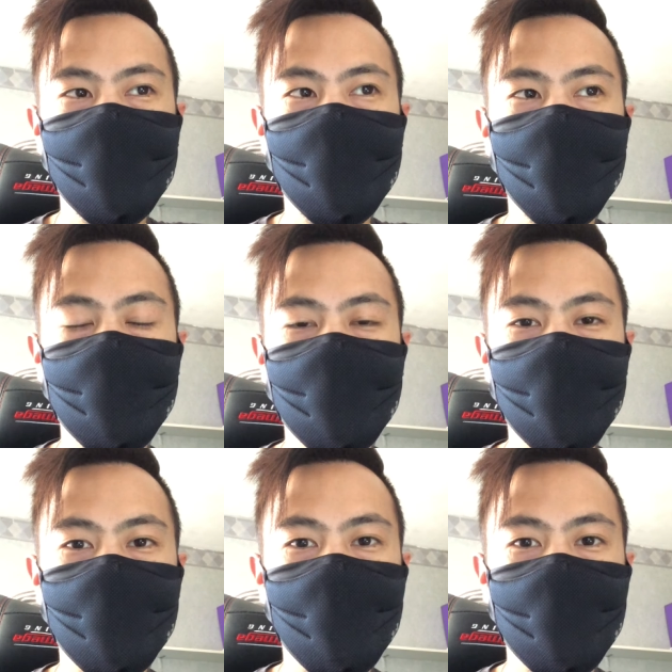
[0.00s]
you want to
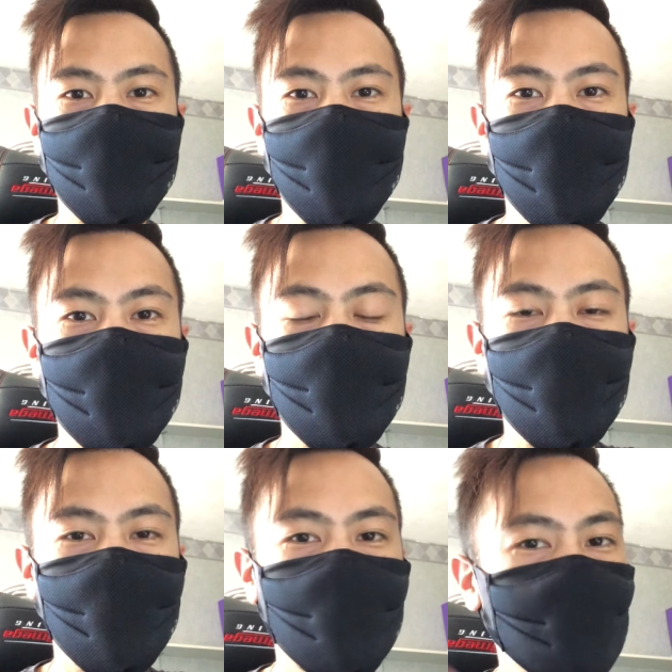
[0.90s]
just kind of tighten
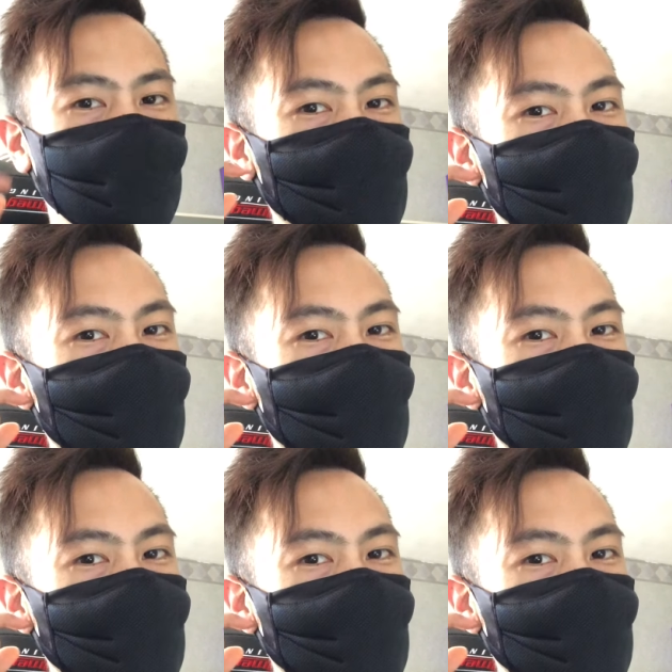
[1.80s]
it, you can